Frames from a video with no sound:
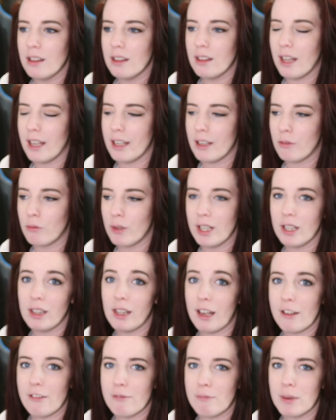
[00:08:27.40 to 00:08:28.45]
like real
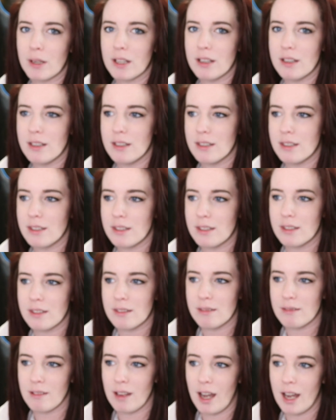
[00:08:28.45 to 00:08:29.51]
life,
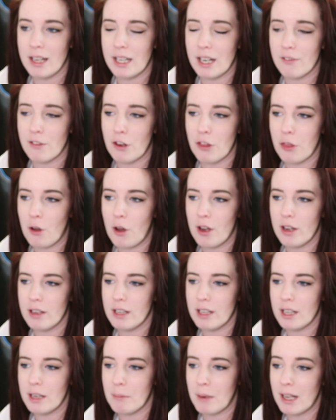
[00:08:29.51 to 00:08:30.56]
because I never thought
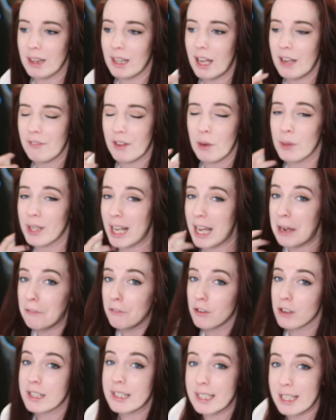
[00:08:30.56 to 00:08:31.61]
in my life I would
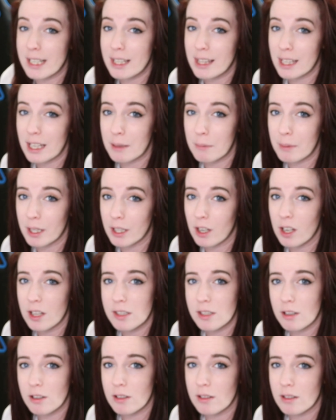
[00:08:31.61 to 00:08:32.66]
ever see them in
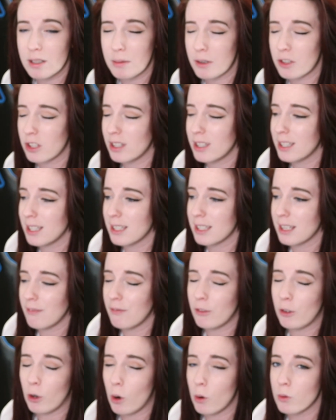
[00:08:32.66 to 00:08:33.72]
concert, especially since
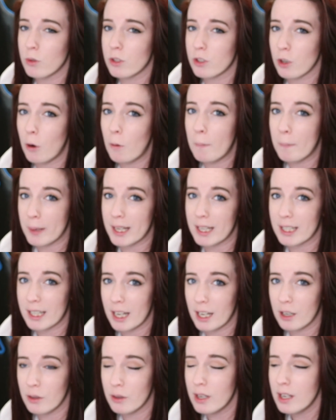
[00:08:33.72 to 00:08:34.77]
they've grown so big
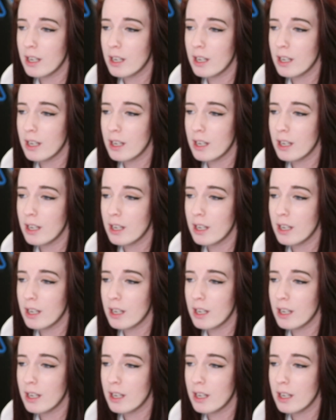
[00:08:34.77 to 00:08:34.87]
now.